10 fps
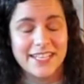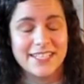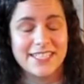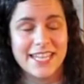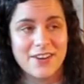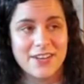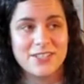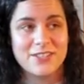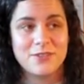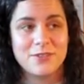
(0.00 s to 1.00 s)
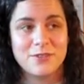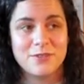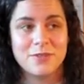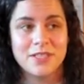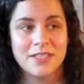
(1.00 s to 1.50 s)
It's scary to
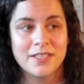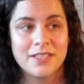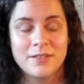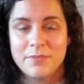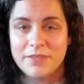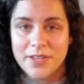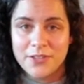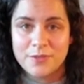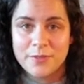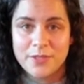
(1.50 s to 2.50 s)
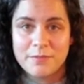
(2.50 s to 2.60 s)
be vulnerable